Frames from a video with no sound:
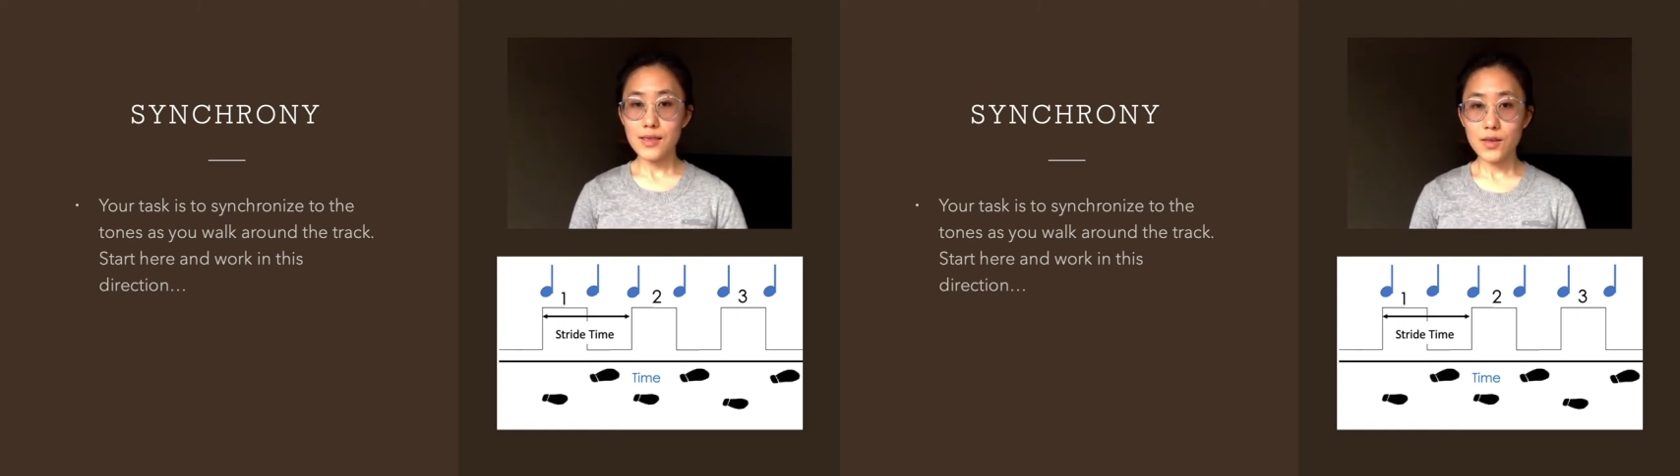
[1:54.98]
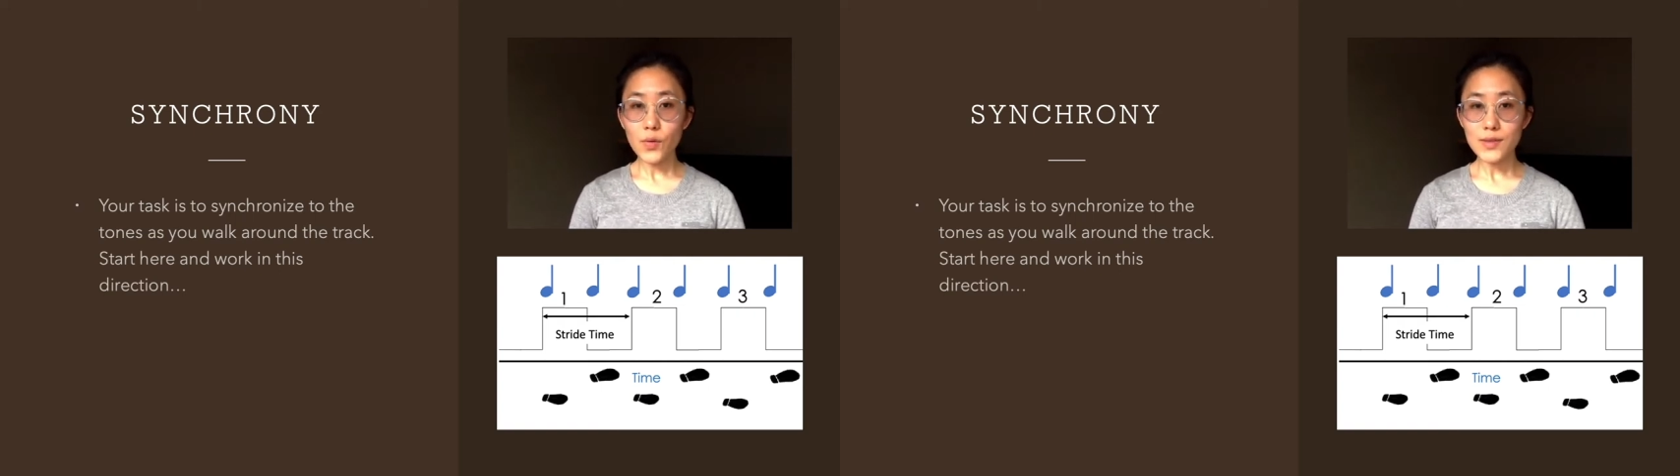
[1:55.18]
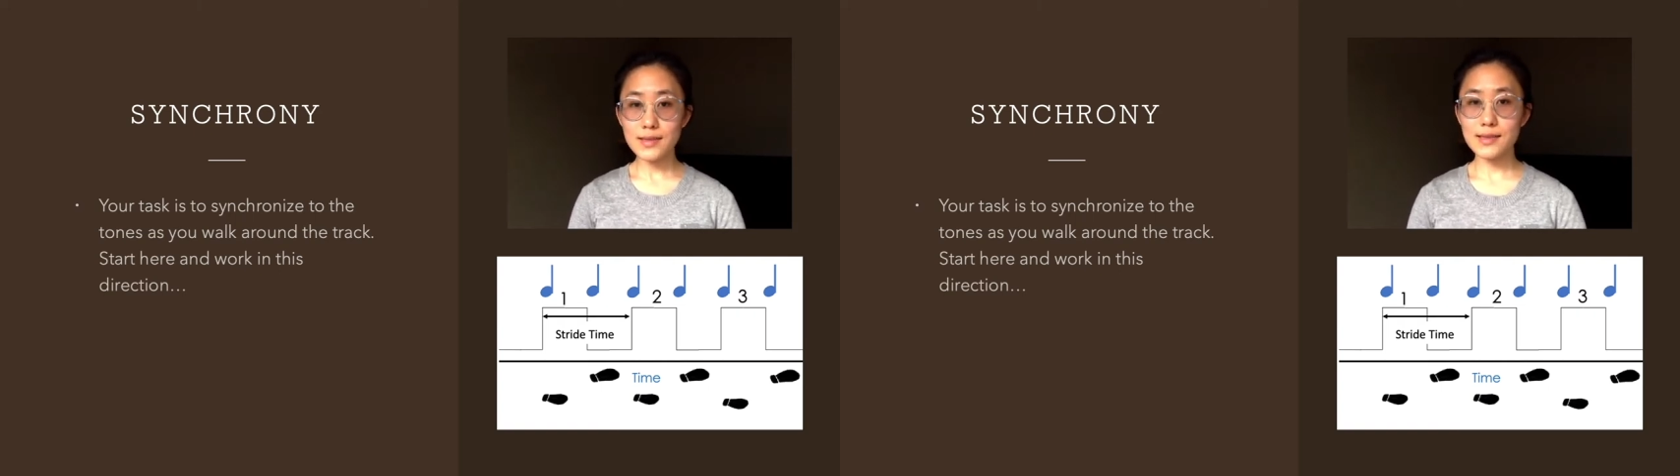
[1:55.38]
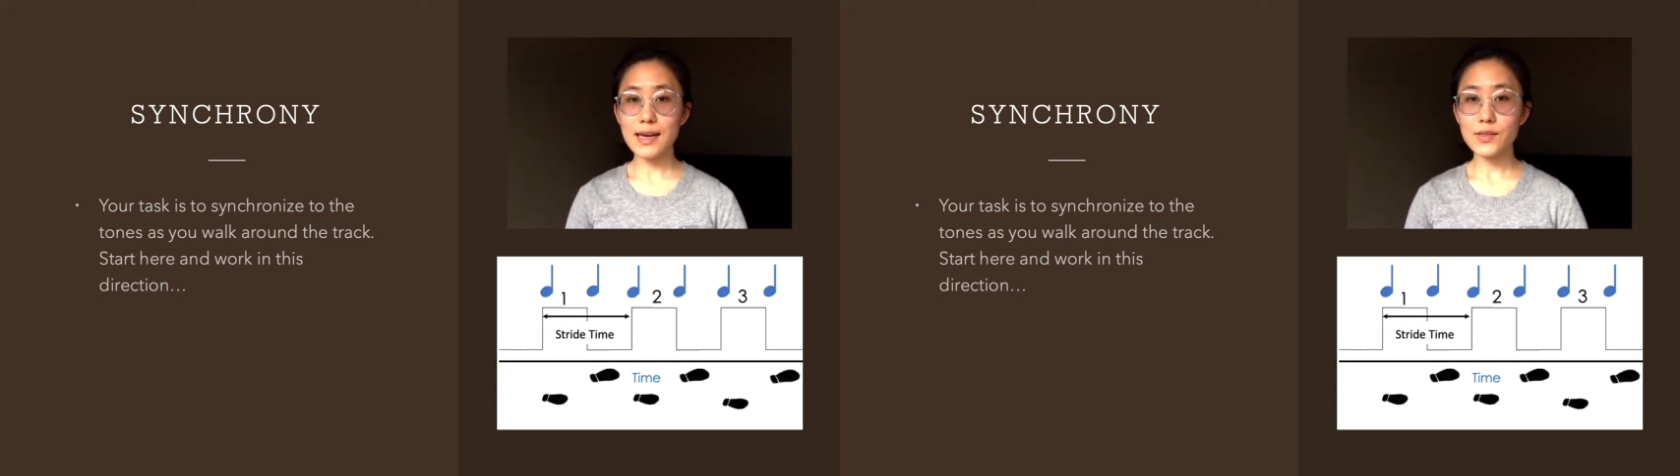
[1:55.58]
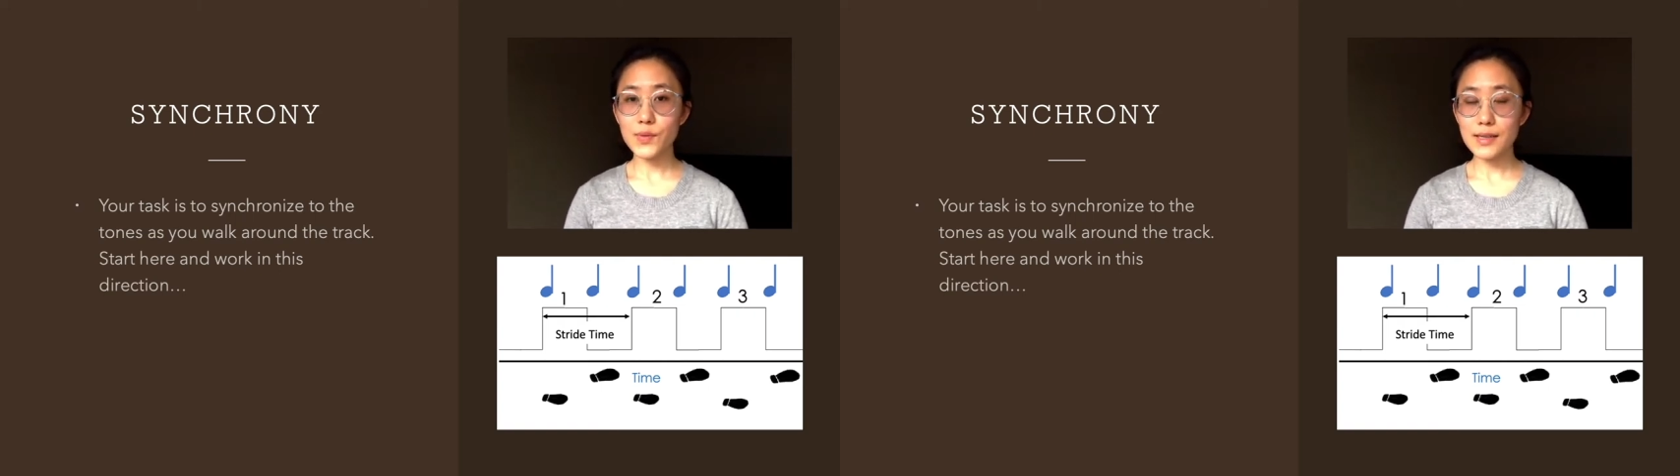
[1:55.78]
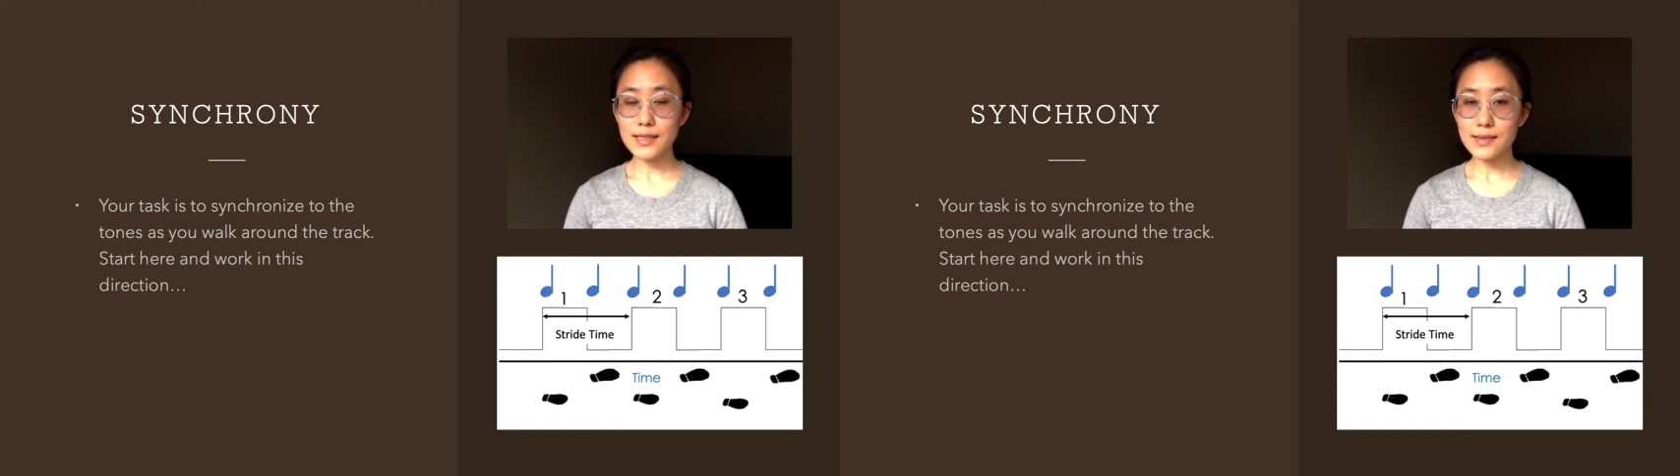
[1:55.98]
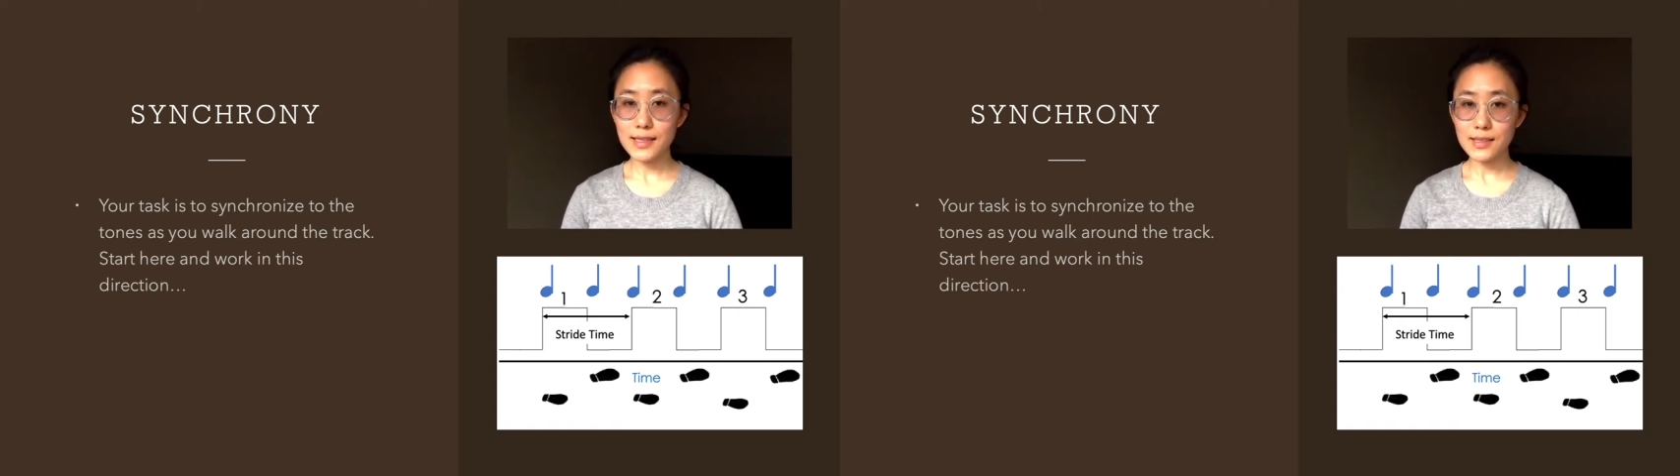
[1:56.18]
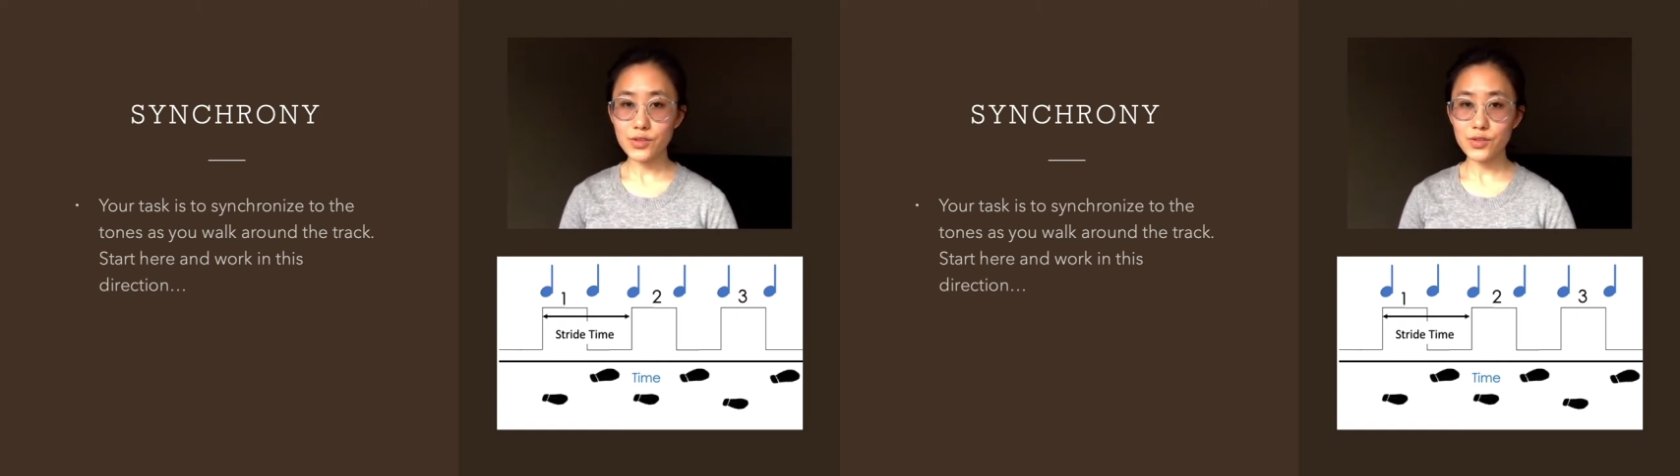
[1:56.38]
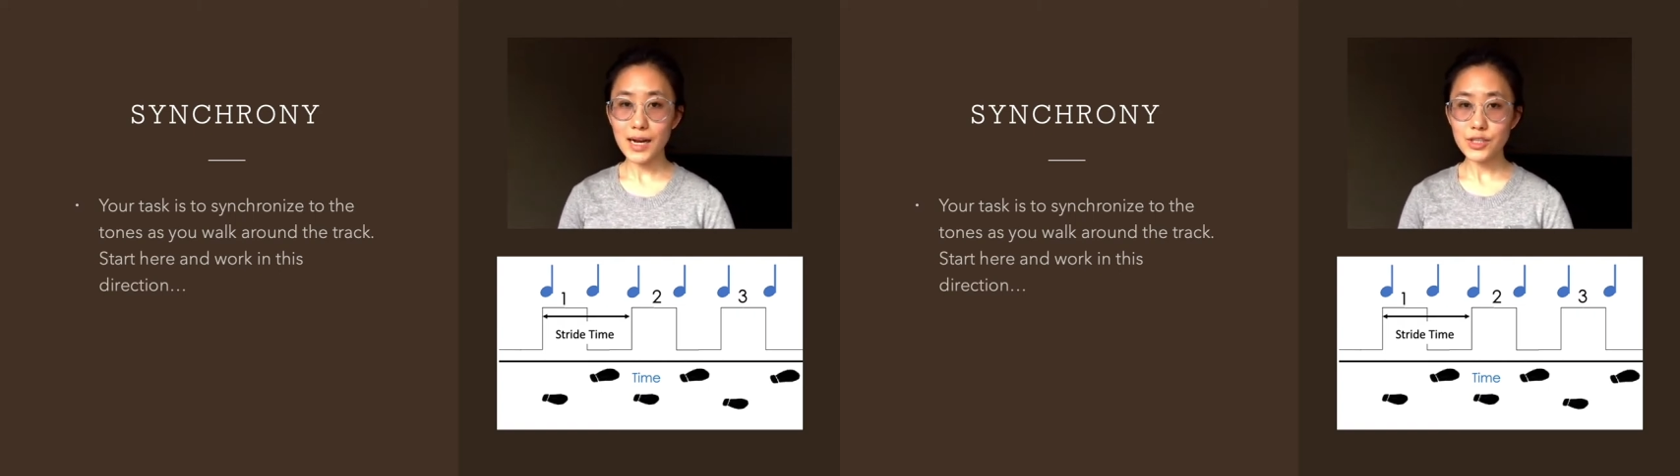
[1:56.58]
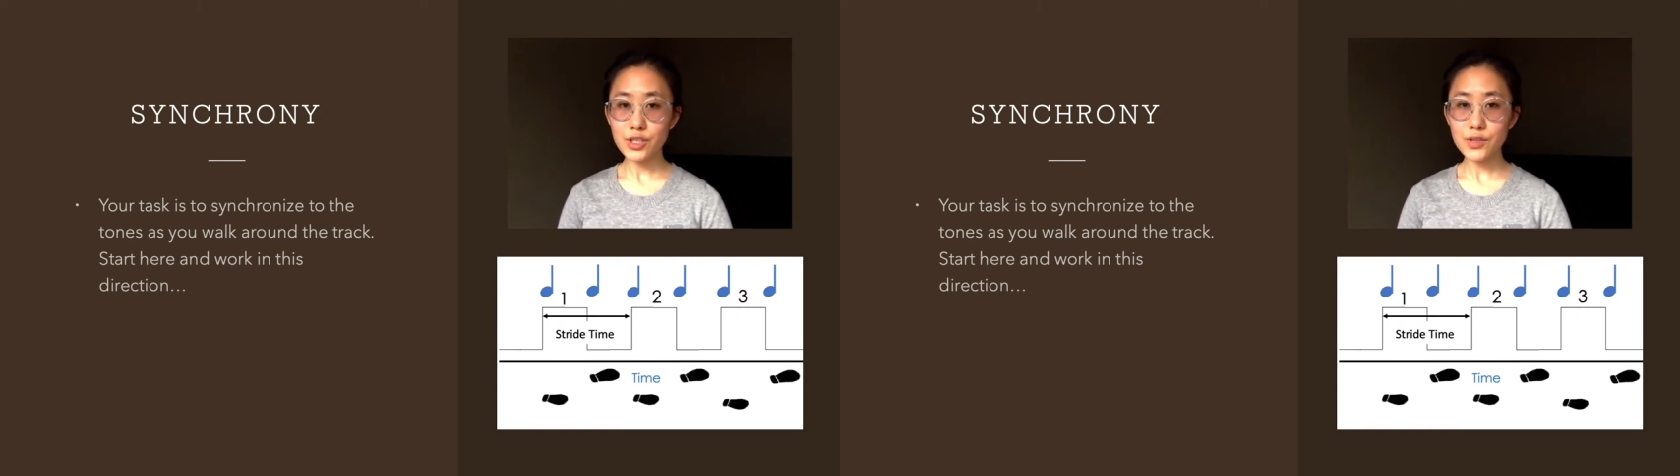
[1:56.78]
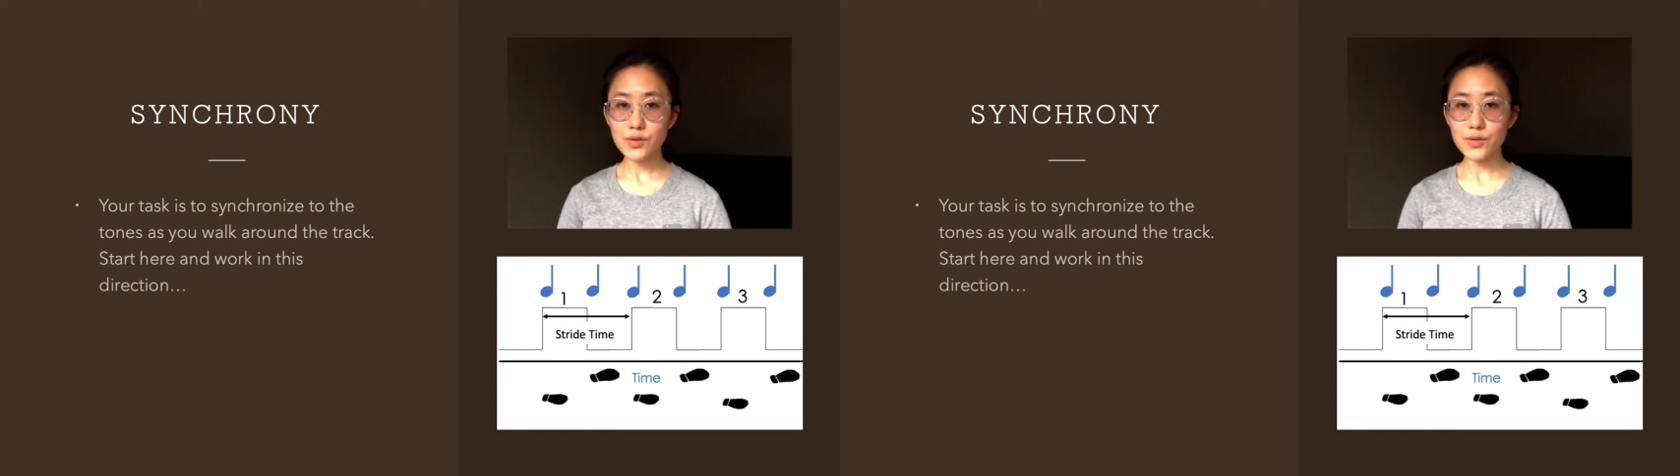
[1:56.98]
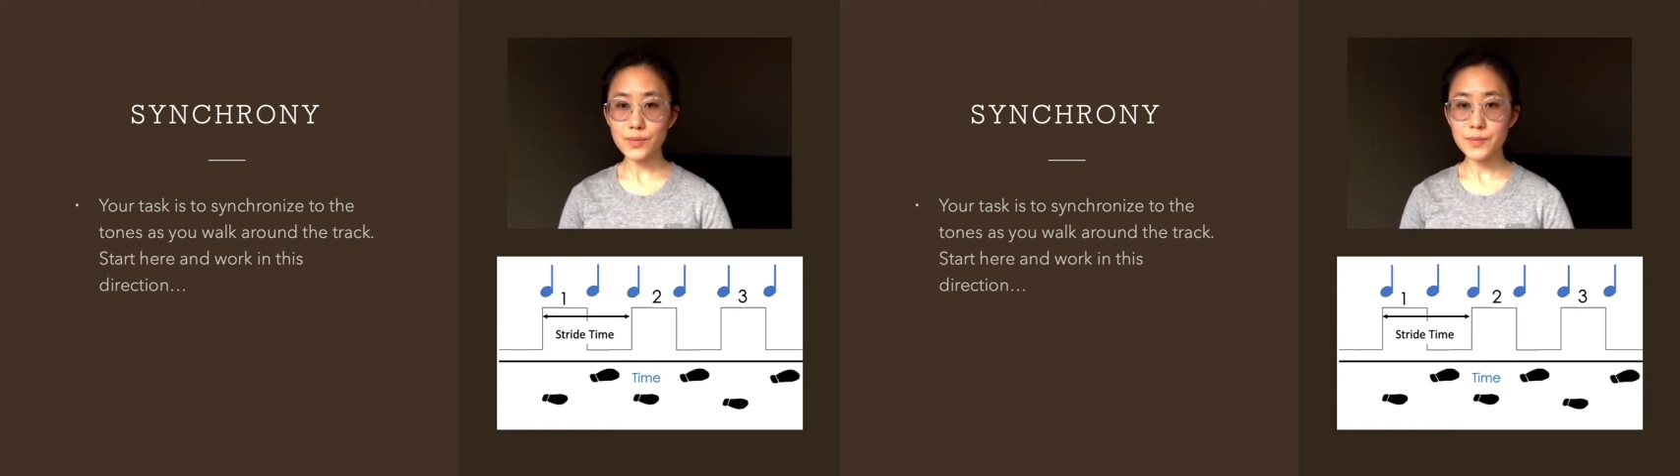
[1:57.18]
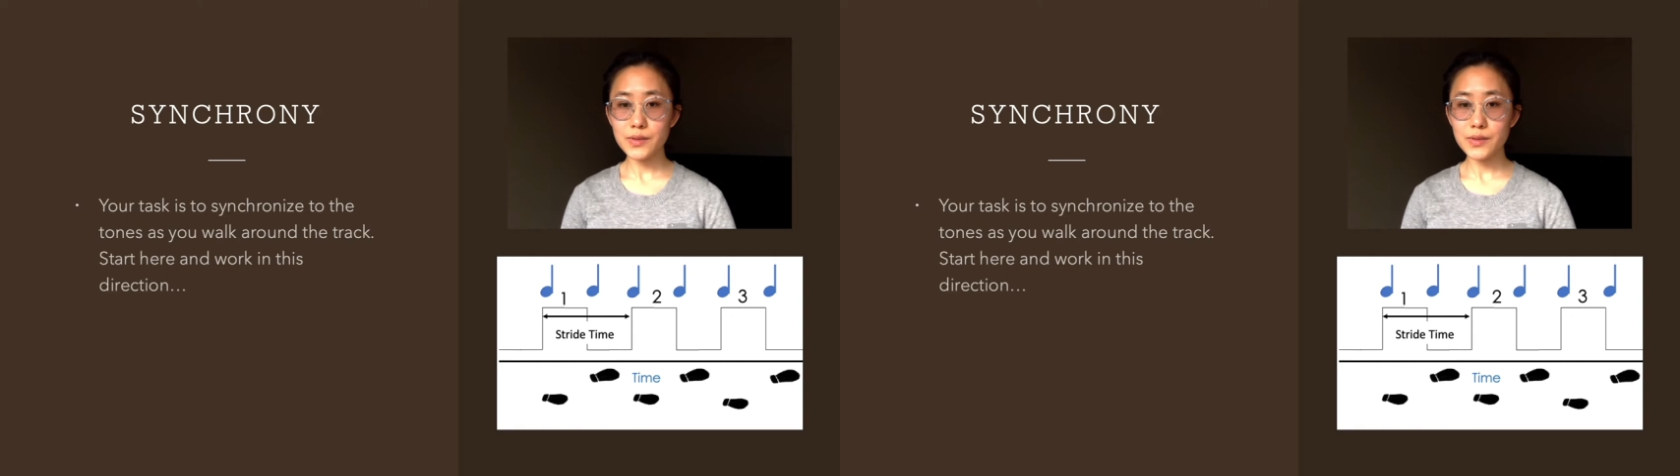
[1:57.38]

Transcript: Those that were in the instruction group